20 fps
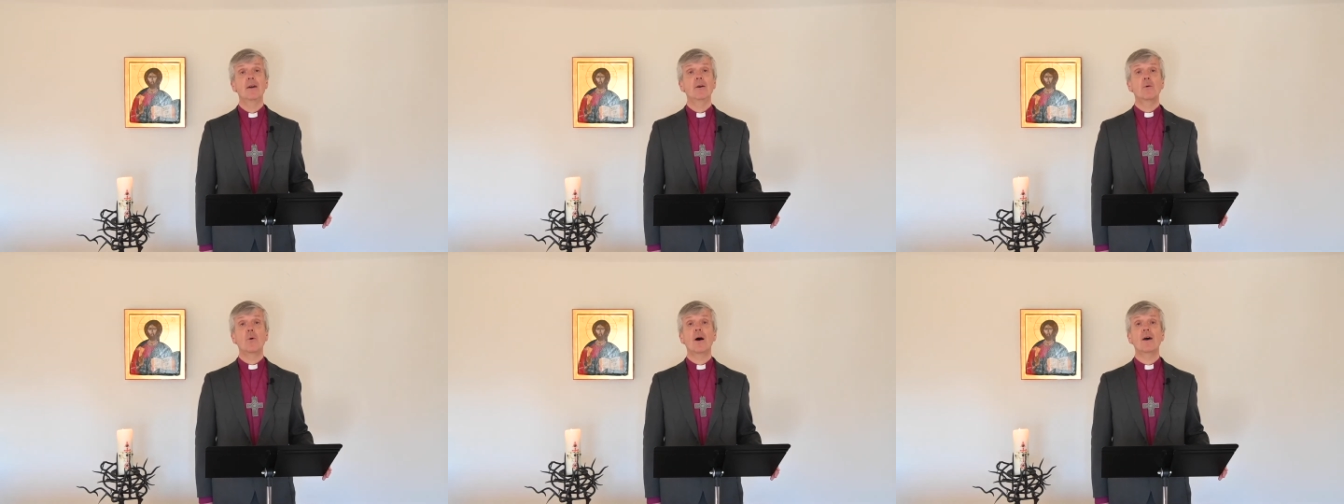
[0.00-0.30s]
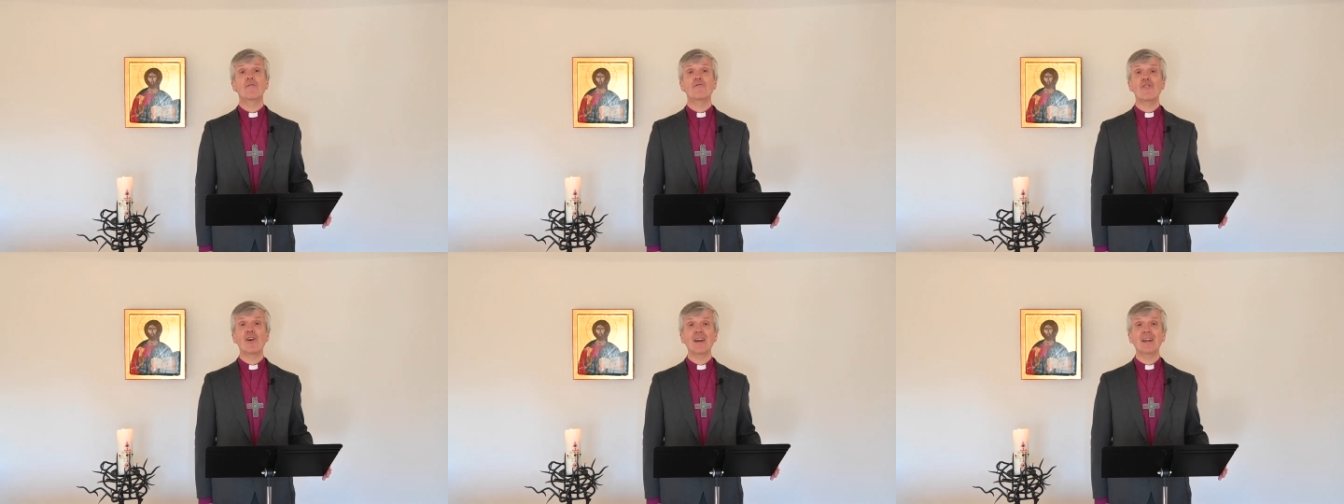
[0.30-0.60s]

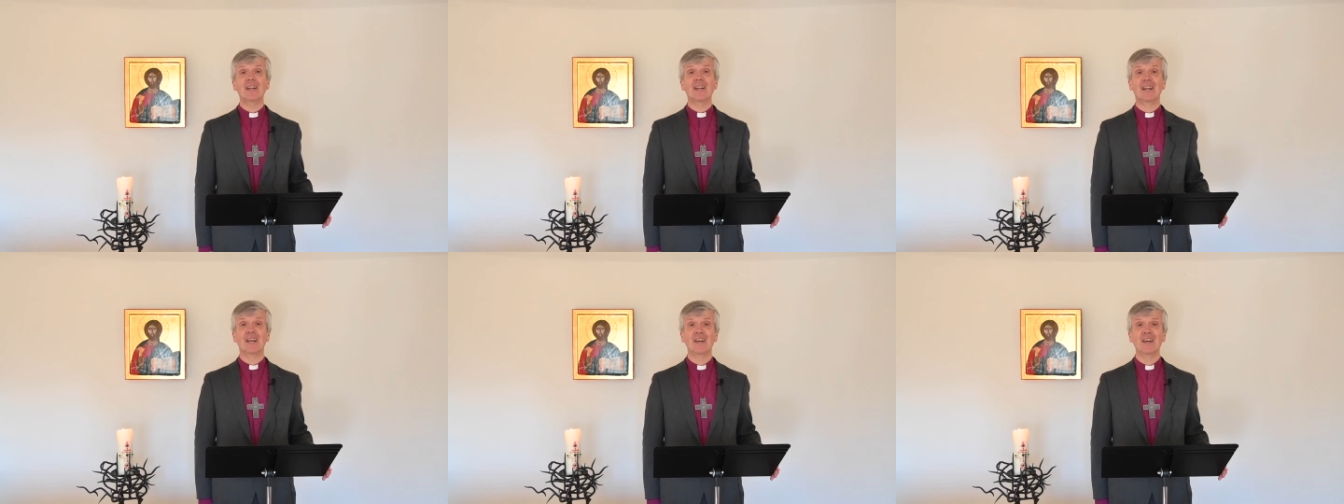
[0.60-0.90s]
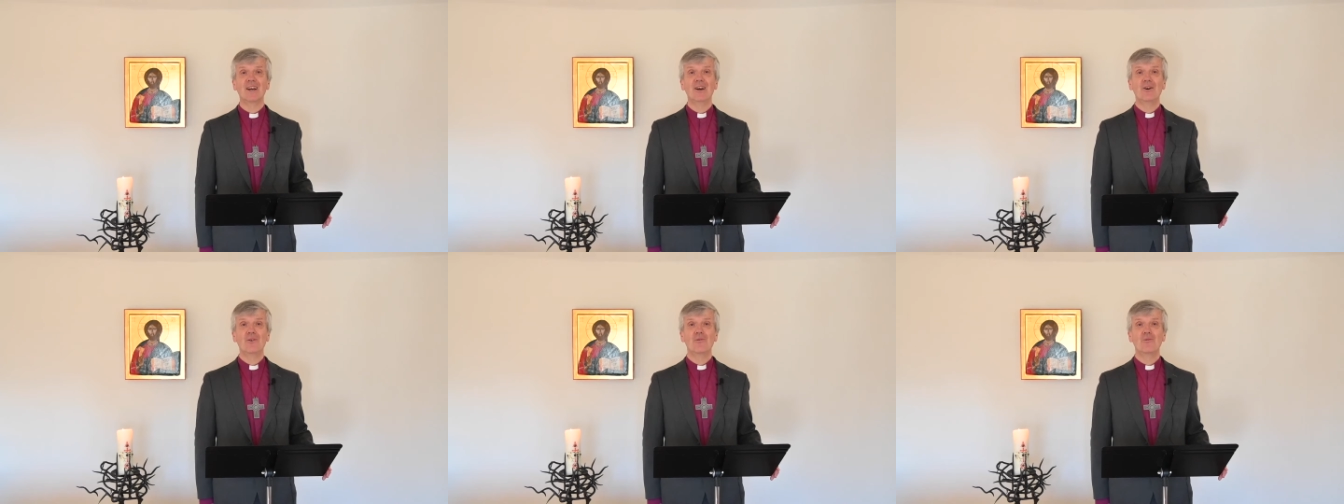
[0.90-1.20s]
Quite
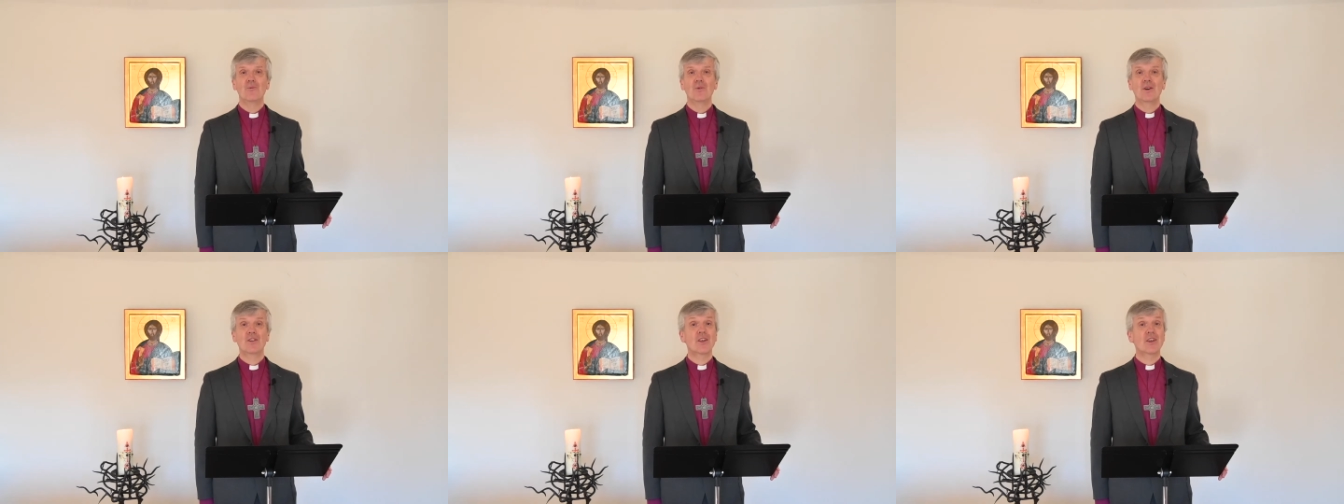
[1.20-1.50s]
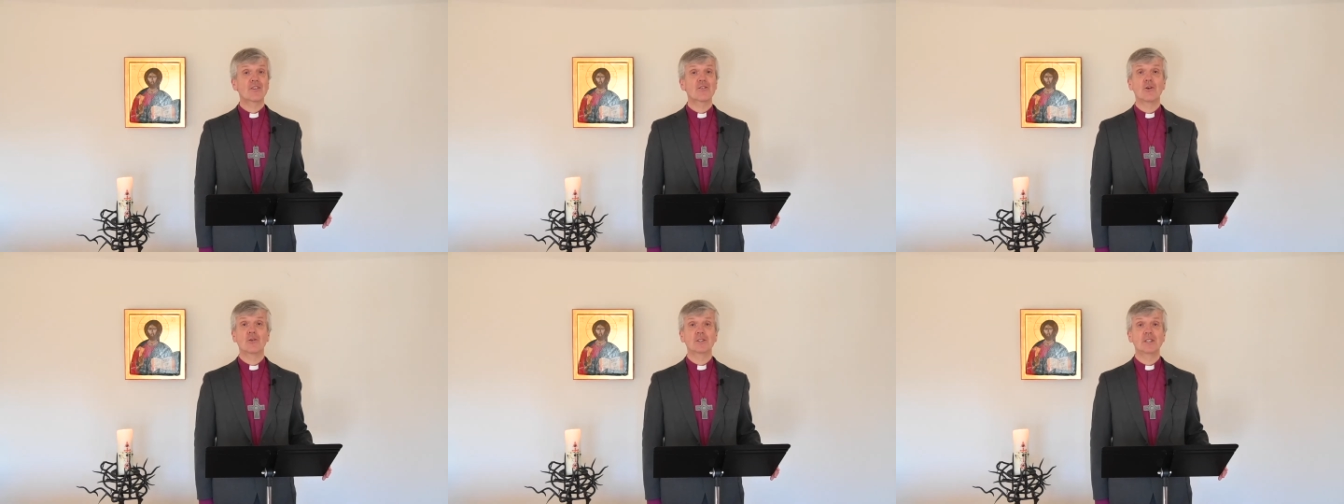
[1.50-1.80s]
frankly, we're
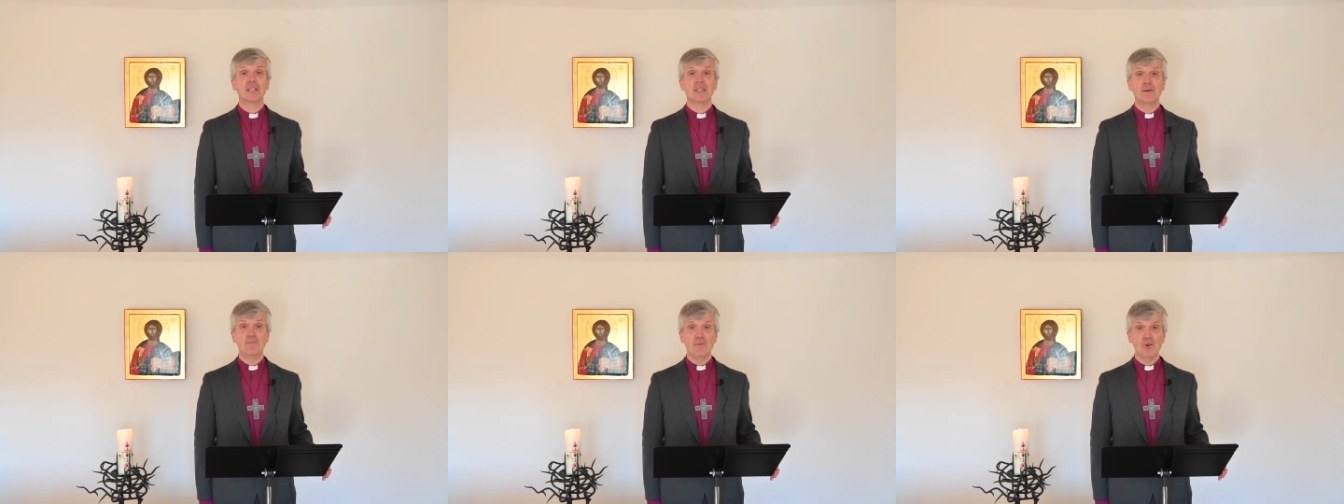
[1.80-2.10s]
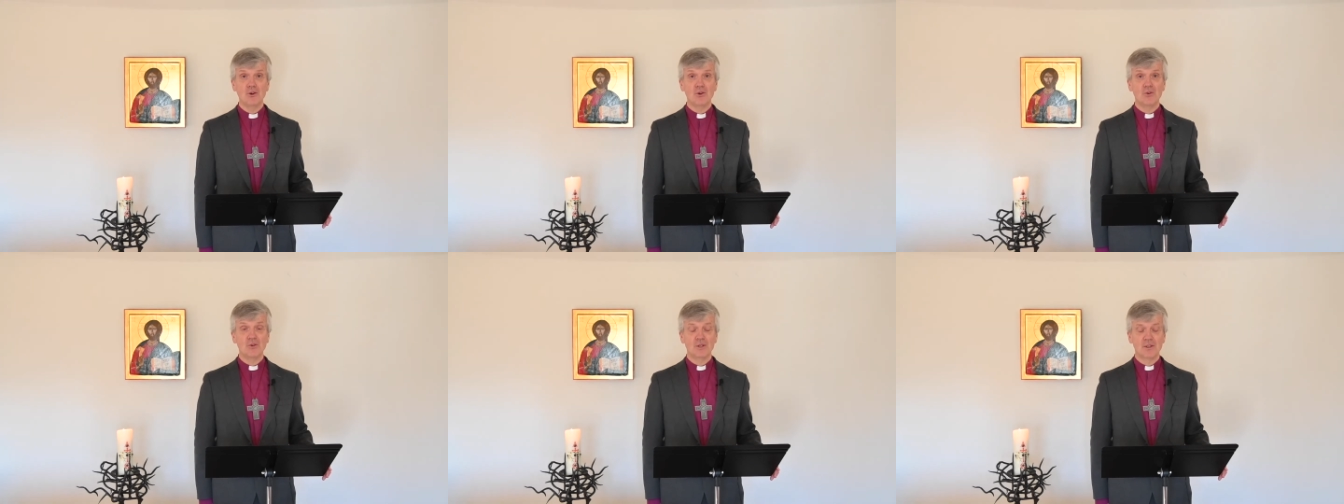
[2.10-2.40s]
just not in the
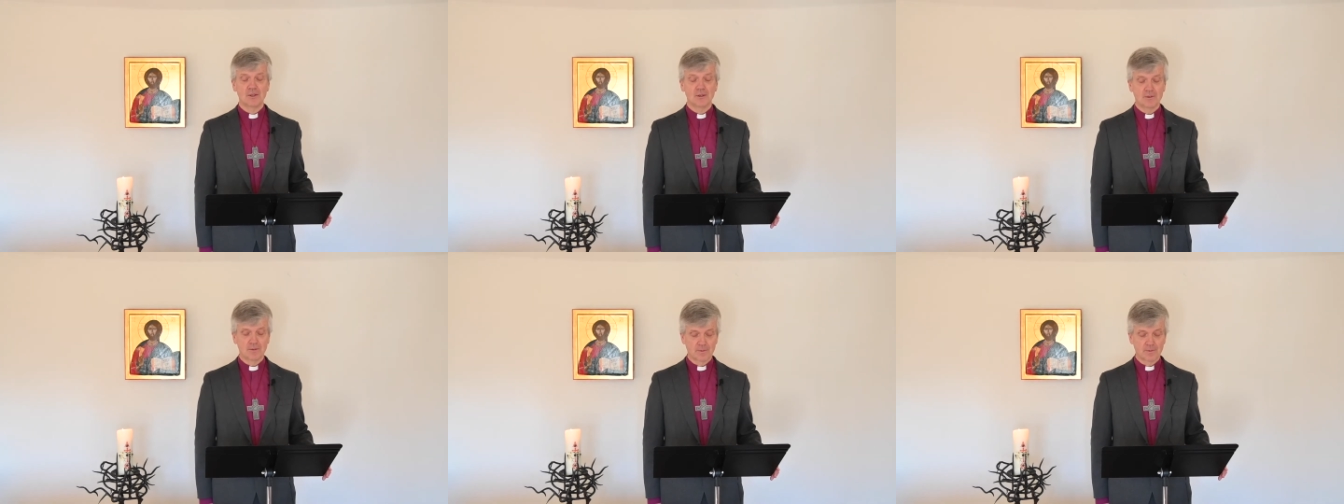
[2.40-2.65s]
mood.